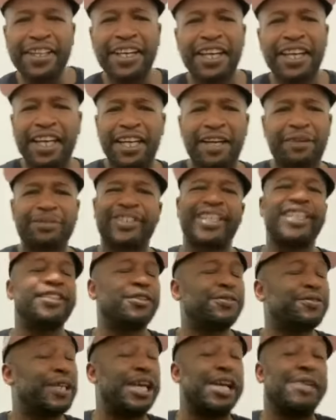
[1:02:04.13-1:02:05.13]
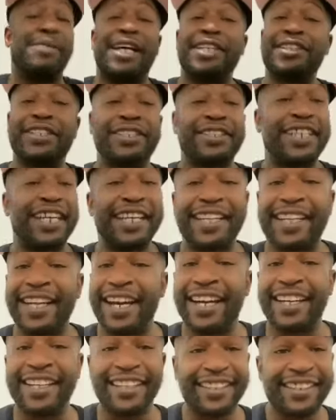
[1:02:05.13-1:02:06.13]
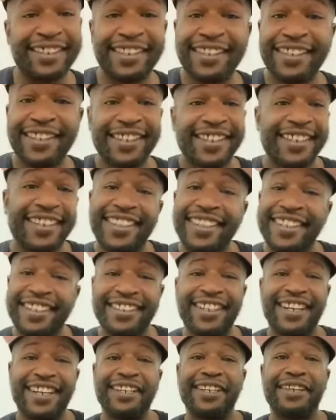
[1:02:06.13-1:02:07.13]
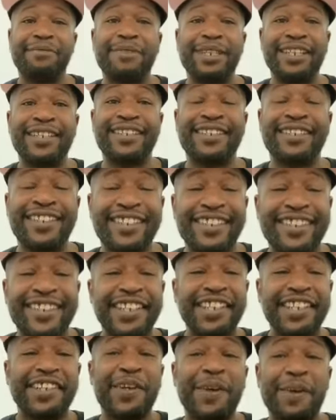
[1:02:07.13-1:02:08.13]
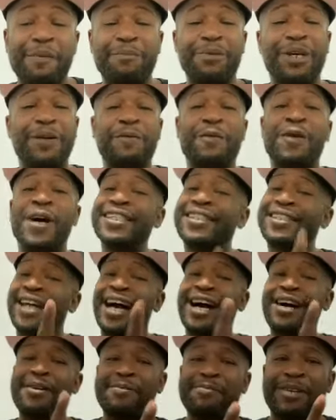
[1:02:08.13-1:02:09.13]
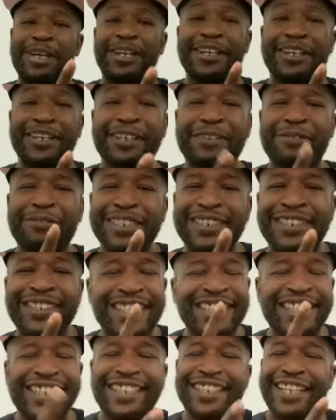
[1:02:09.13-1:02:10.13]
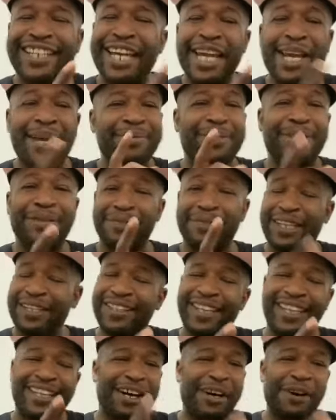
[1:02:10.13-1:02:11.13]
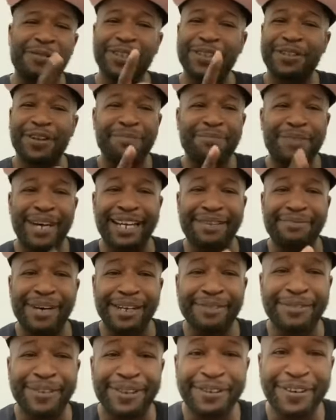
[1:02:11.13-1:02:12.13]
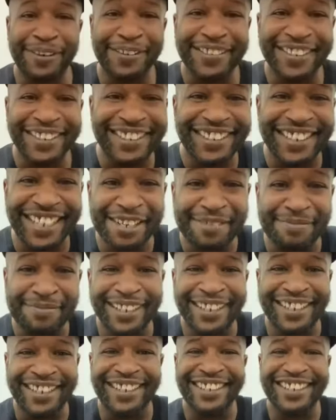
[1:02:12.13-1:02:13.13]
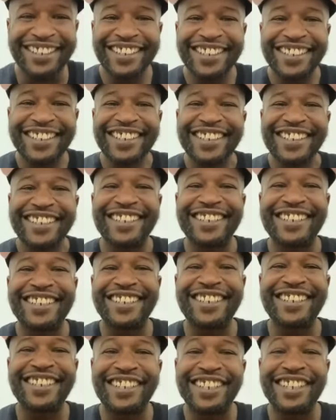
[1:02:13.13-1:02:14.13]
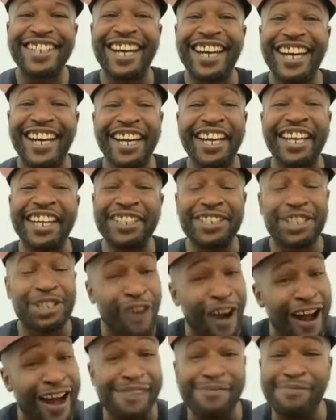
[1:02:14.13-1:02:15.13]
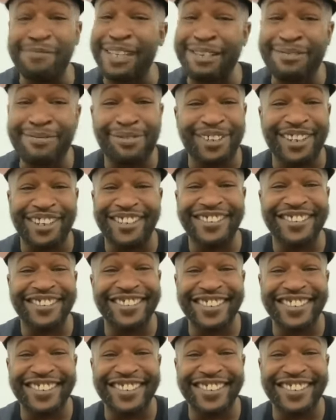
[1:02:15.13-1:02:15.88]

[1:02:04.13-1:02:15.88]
Right. And I was like, yo, damn, I just ain't got it. You know what I mean? But one time, he lame to me, and I don't want to talk bad about him on this thing, but he dropped me, bro.